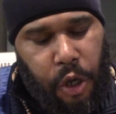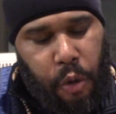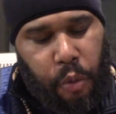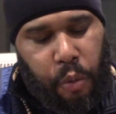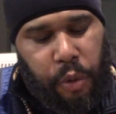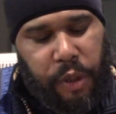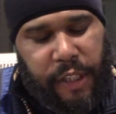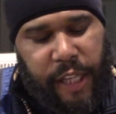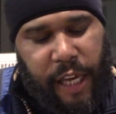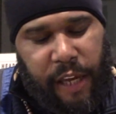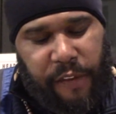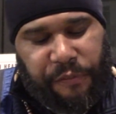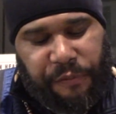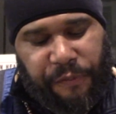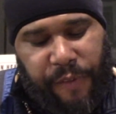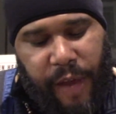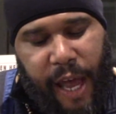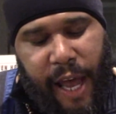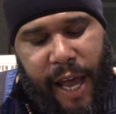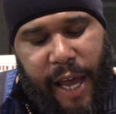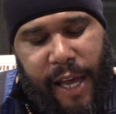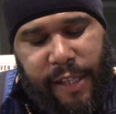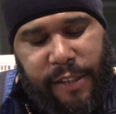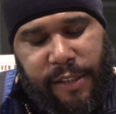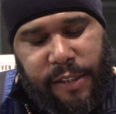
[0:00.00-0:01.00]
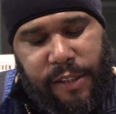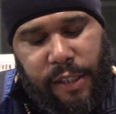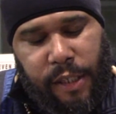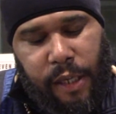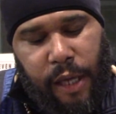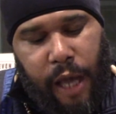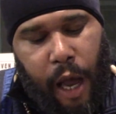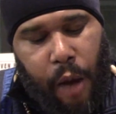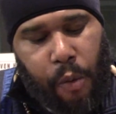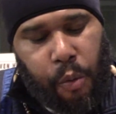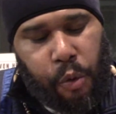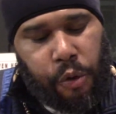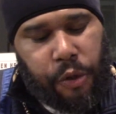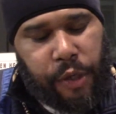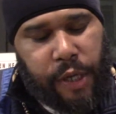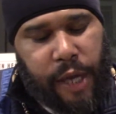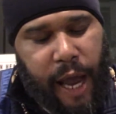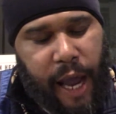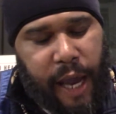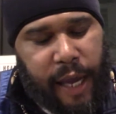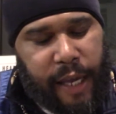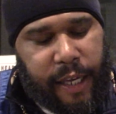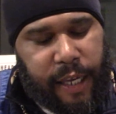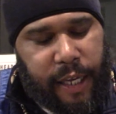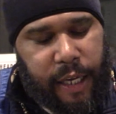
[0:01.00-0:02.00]
When they fast, I will
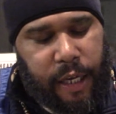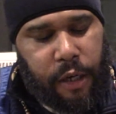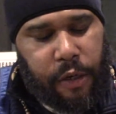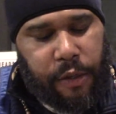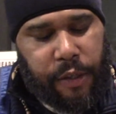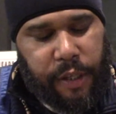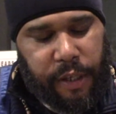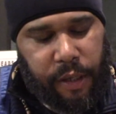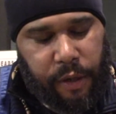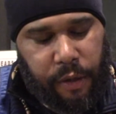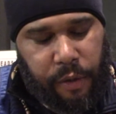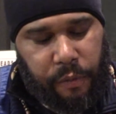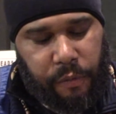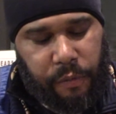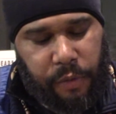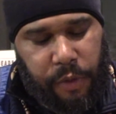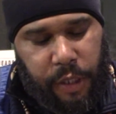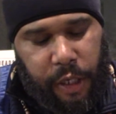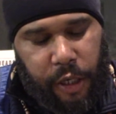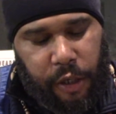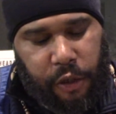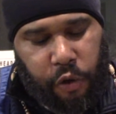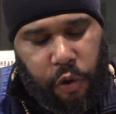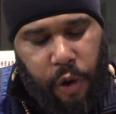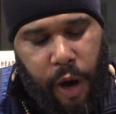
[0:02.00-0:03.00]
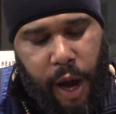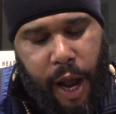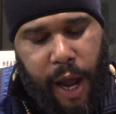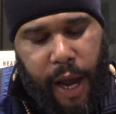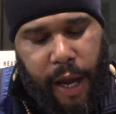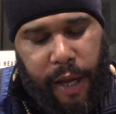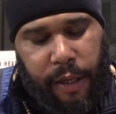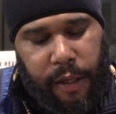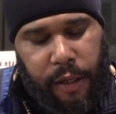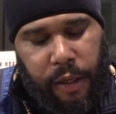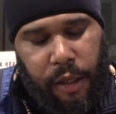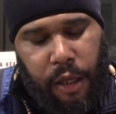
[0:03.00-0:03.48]
not hear their cry.